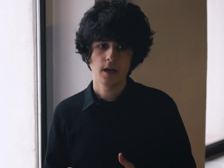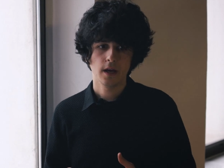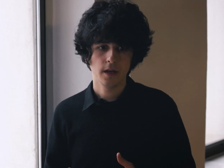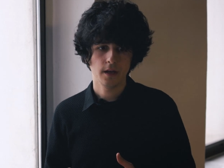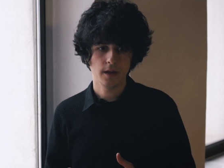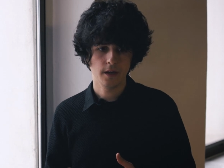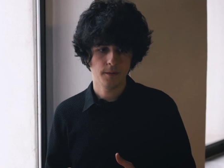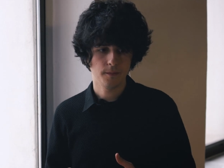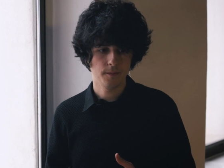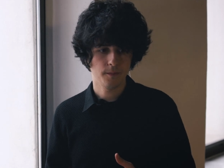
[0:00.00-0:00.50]

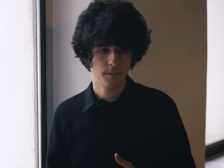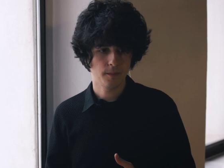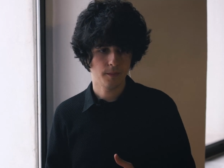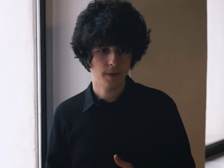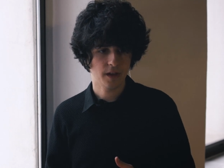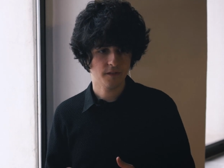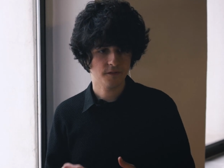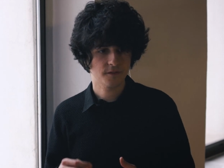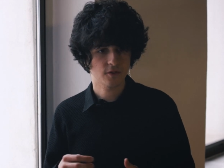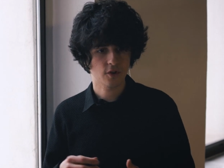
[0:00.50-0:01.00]

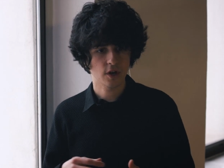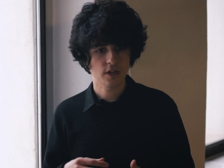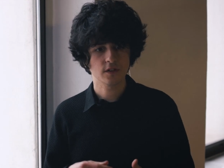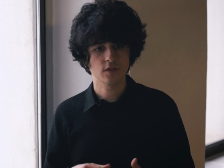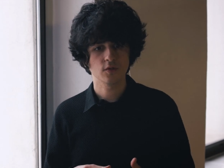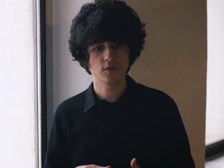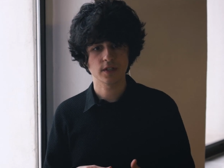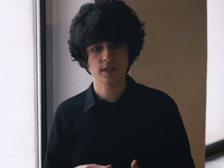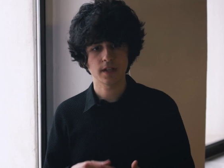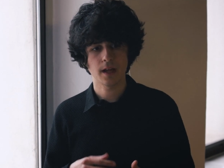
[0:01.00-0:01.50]
I've tried
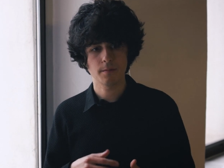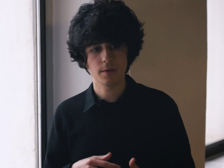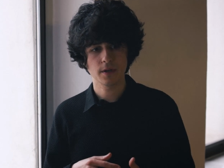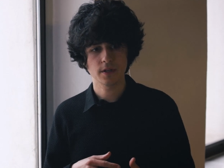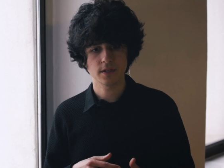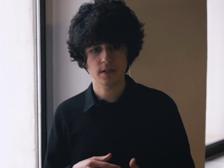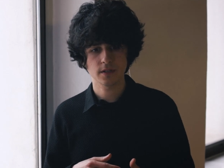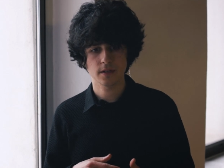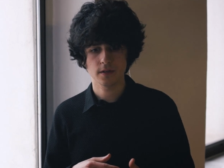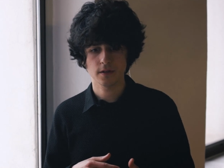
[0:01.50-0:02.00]
to
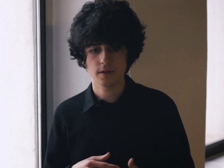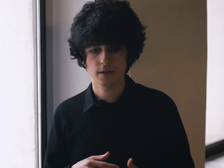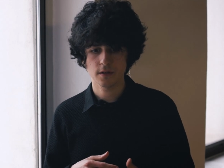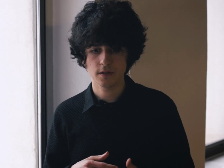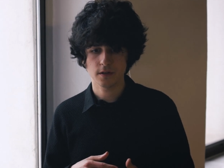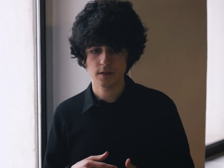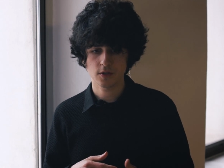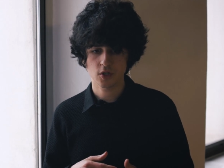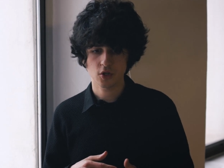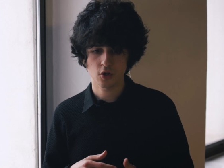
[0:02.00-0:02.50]
establish
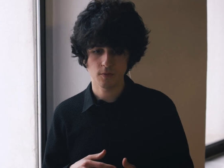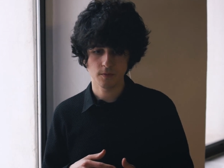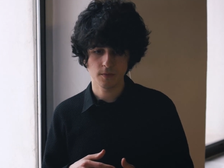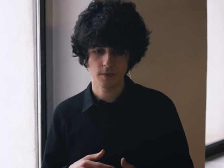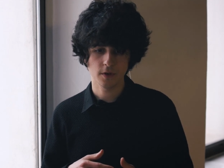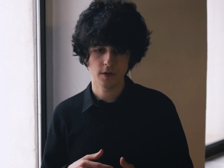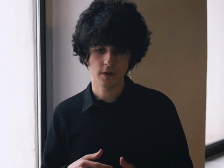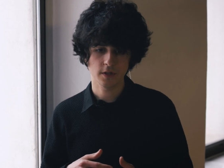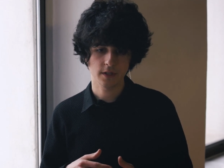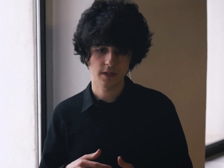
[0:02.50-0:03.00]
some
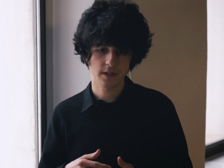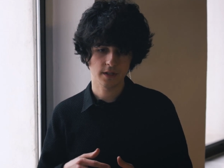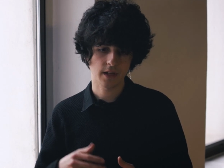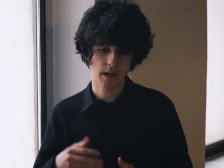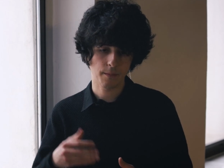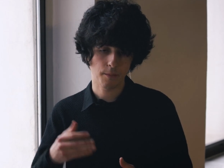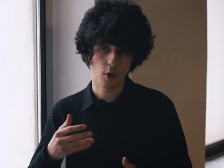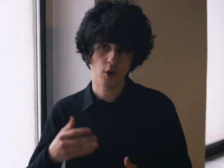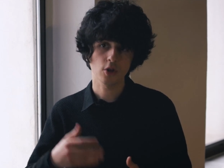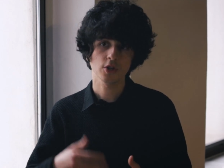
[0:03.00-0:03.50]

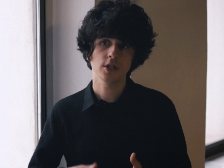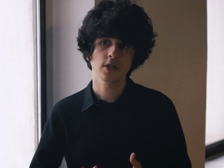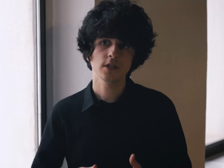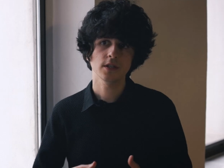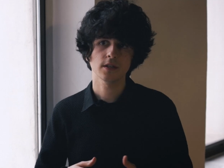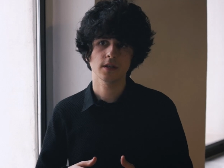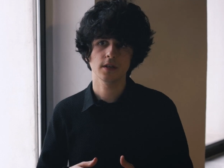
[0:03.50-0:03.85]
typologies,